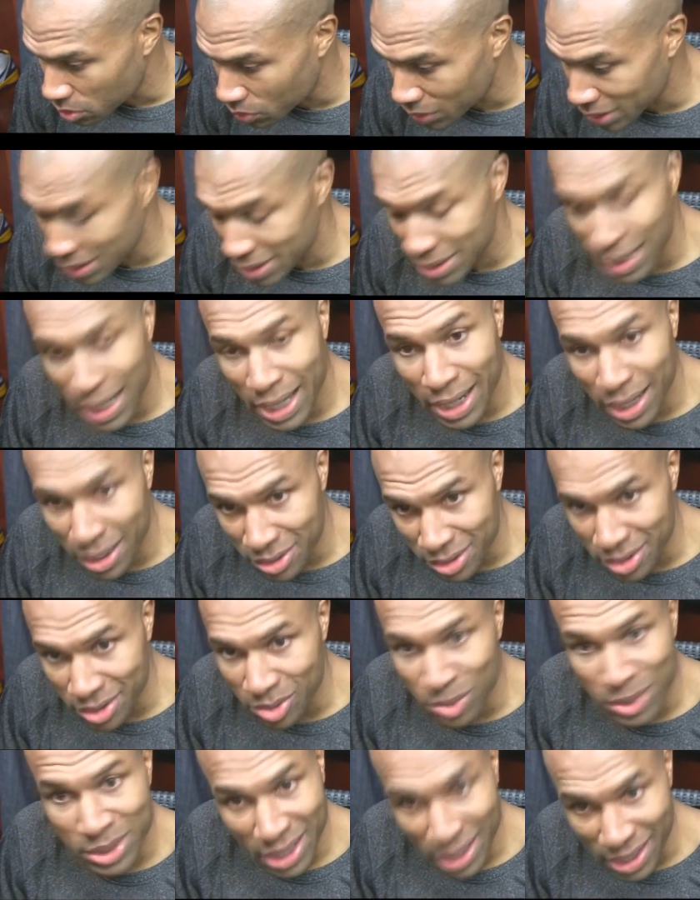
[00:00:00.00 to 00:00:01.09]
when he's not out
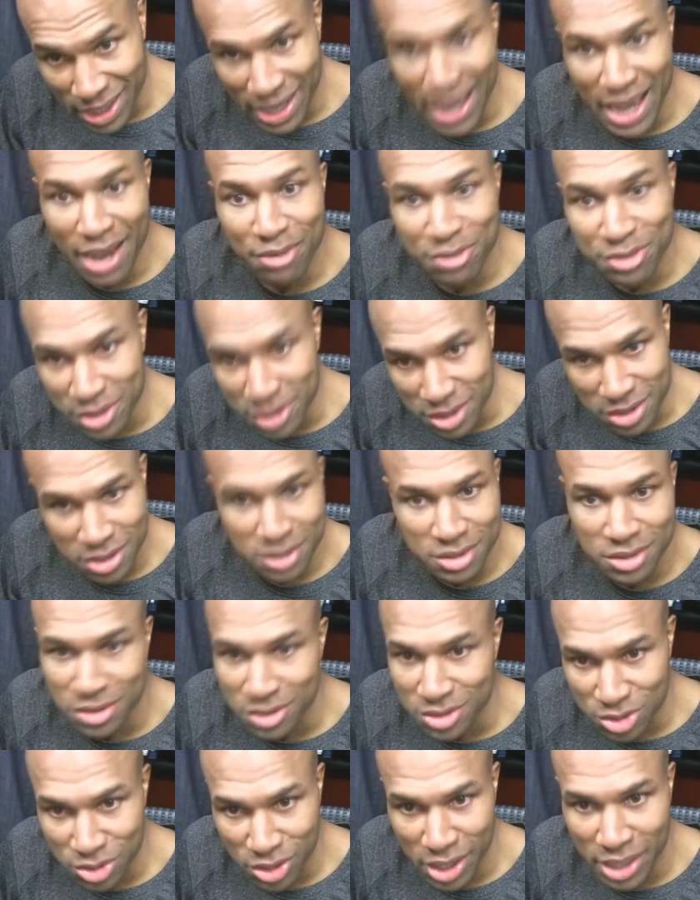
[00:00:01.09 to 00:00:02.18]
there, we kind of have to
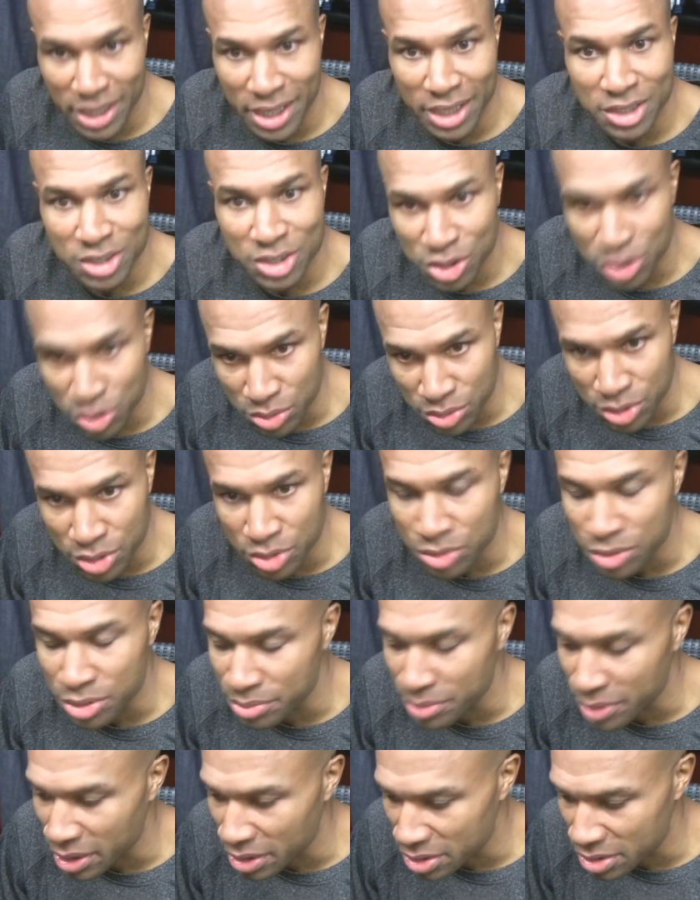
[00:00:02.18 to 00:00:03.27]
try and execute and do
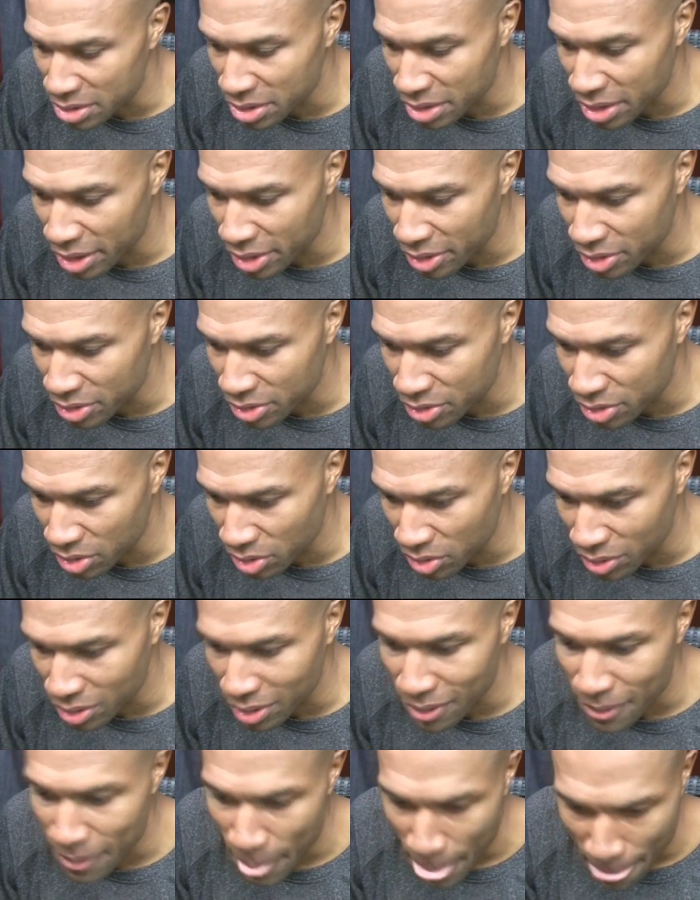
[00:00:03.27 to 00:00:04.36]
some things together. So
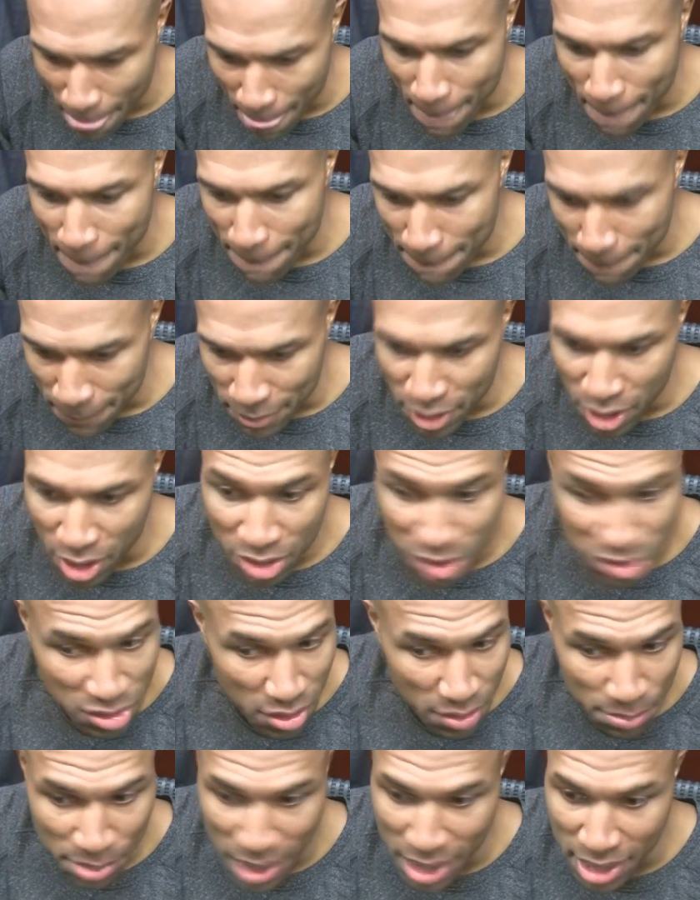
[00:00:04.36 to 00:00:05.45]
there are
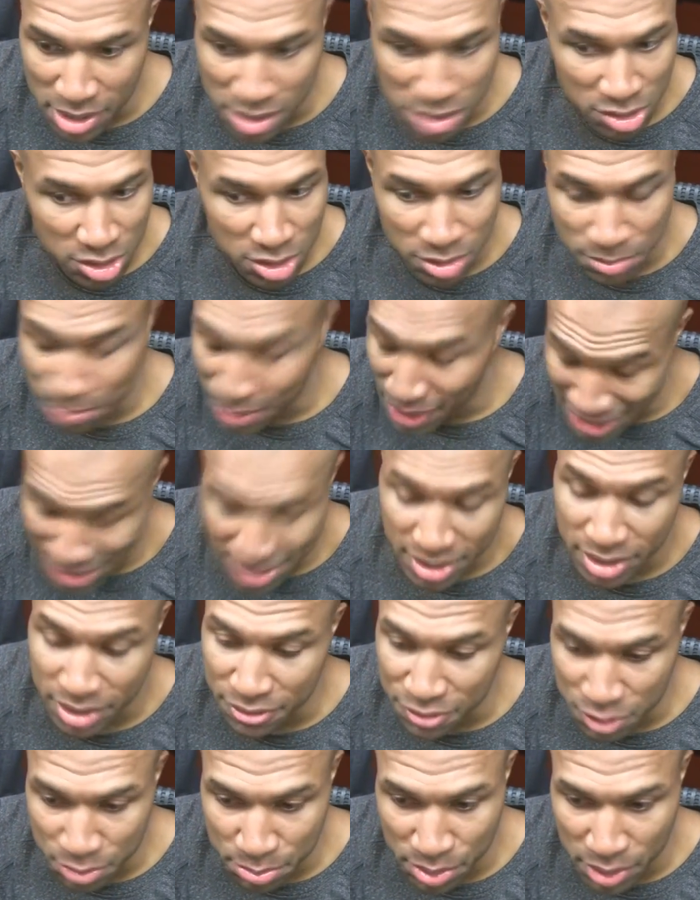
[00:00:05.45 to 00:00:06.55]
some positives,
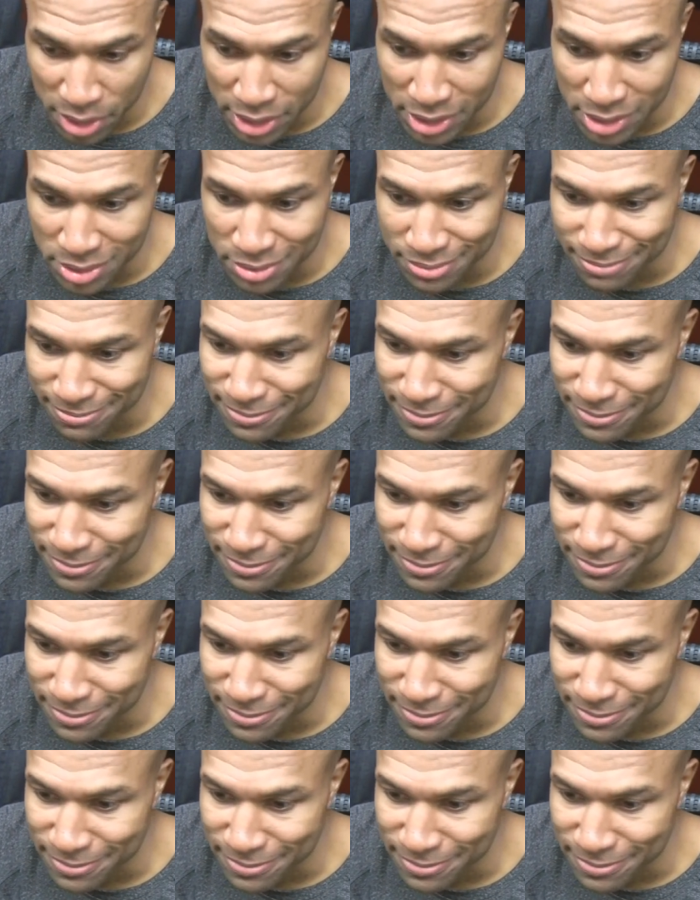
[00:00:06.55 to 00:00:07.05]
positives but